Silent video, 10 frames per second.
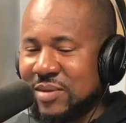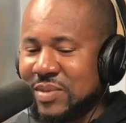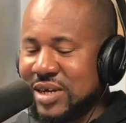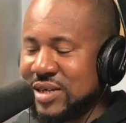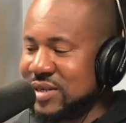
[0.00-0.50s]

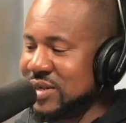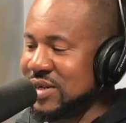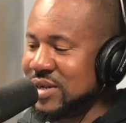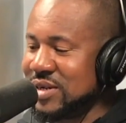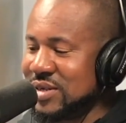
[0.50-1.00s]
I'm like,
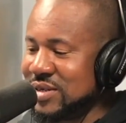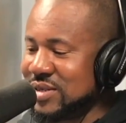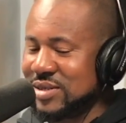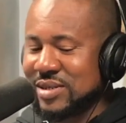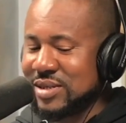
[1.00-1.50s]
I
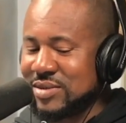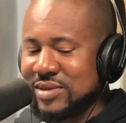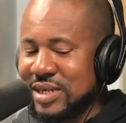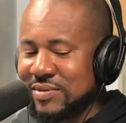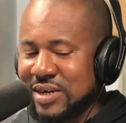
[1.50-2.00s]
don't
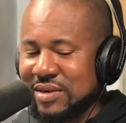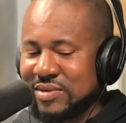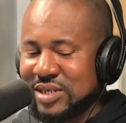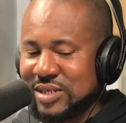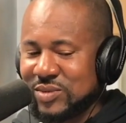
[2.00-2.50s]
need to have a
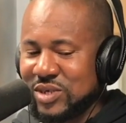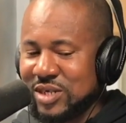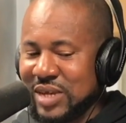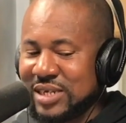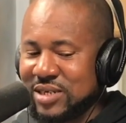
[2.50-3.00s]
conversation with
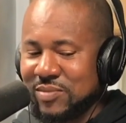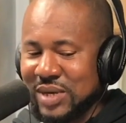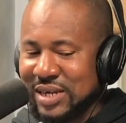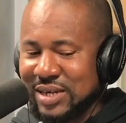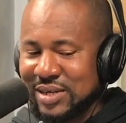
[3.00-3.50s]
him. That's your
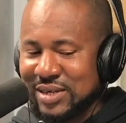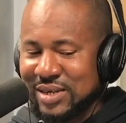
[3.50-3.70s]
man.